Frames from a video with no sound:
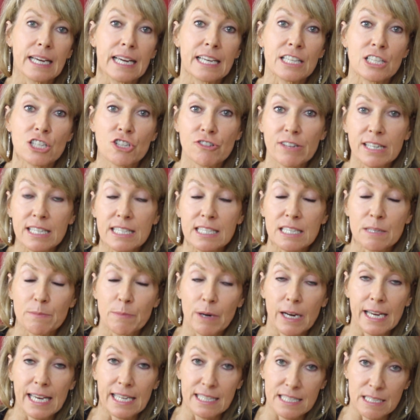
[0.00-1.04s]
It's treated
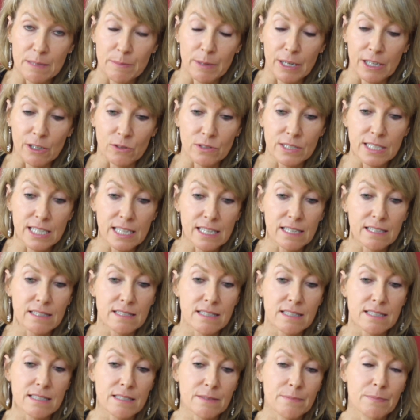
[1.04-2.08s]
by
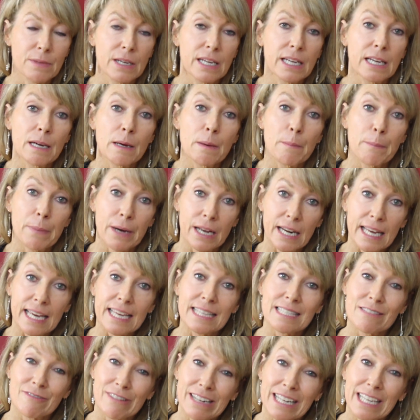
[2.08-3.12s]
antibiotics. But
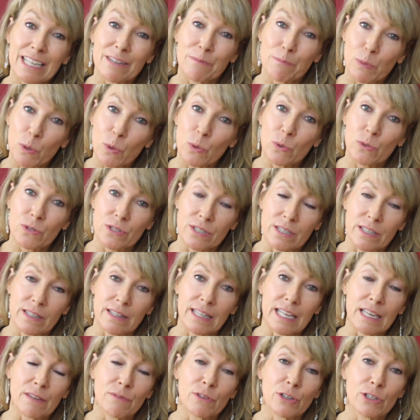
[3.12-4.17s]
it's really
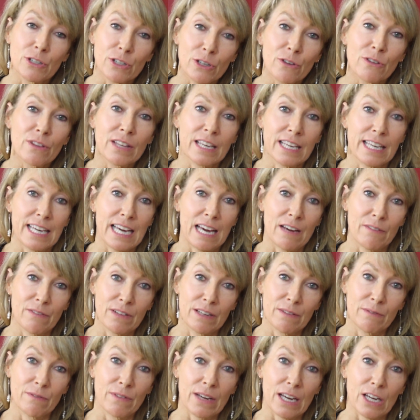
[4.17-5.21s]
important if you do think you have
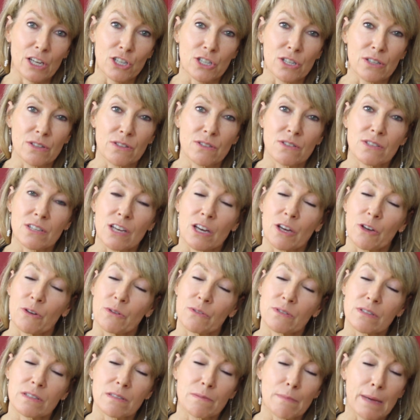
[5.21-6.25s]
an infection, so
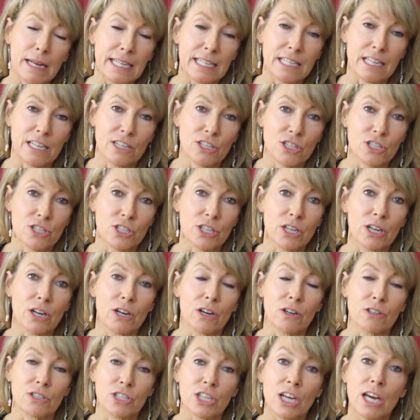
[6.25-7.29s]
smelly
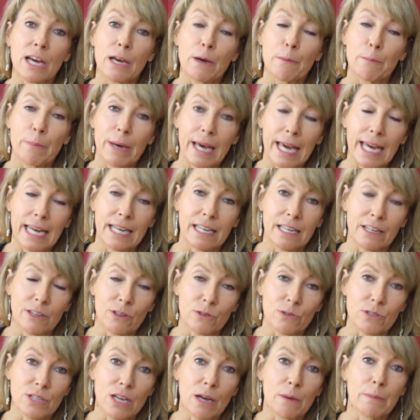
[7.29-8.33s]
discharge, pain in
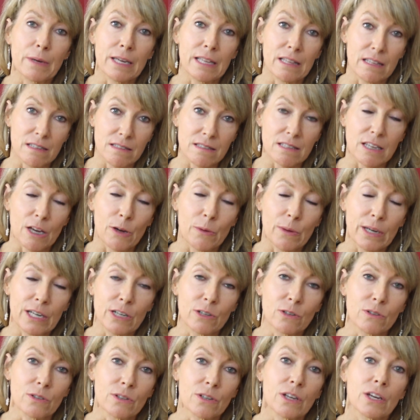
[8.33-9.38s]
your tummy that's going
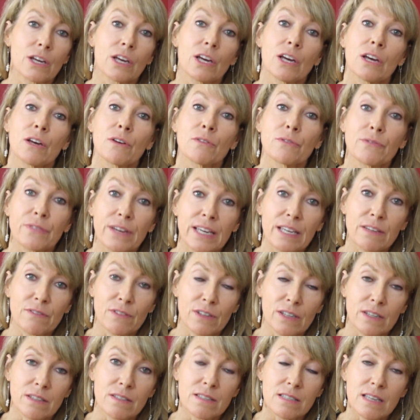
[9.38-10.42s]
on,
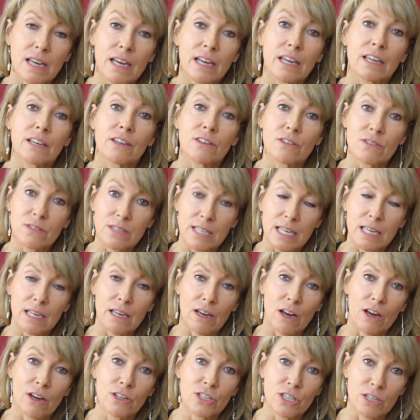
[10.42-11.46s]
fevers, you
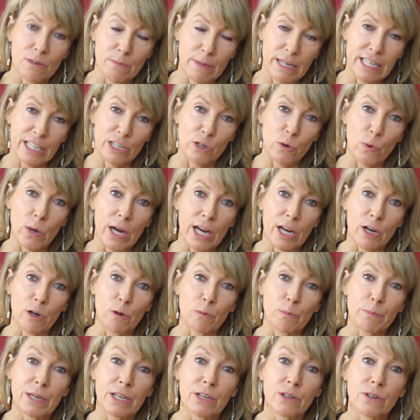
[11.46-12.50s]
seek urgent medical
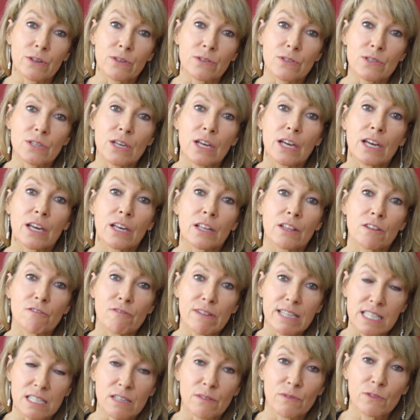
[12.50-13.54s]
help because the
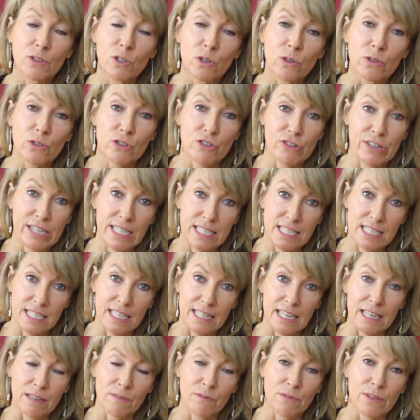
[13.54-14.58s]
risk of not treating
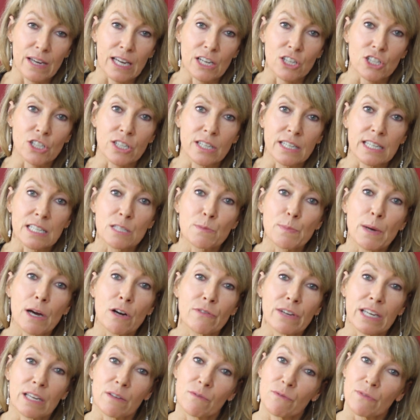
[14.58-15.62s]
that infection is
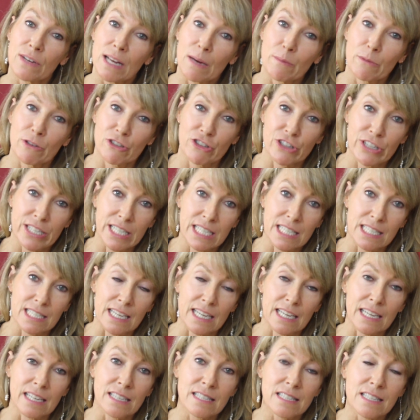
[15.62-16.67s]
pelvic inflammatory
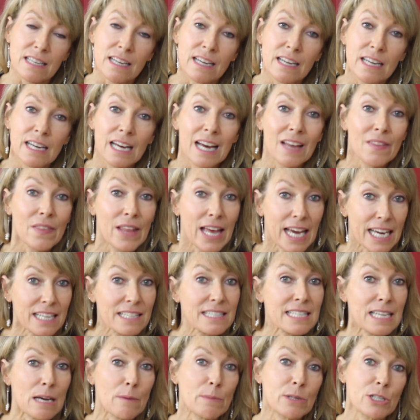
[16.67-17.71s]
disease and that
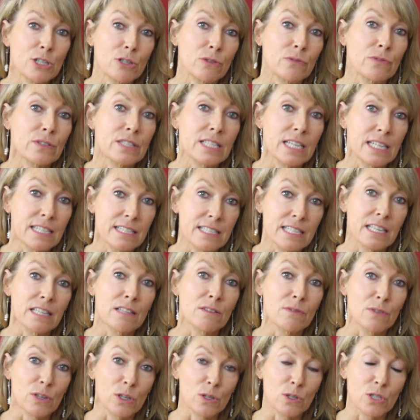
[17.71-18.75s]
can damage your fertility in
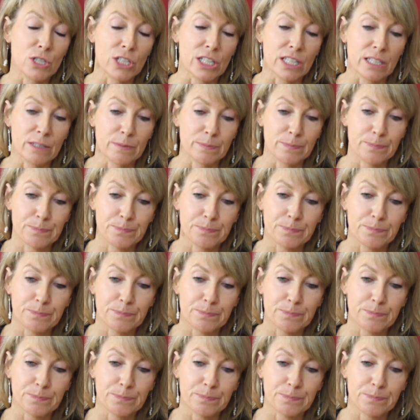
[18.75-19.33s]
the future.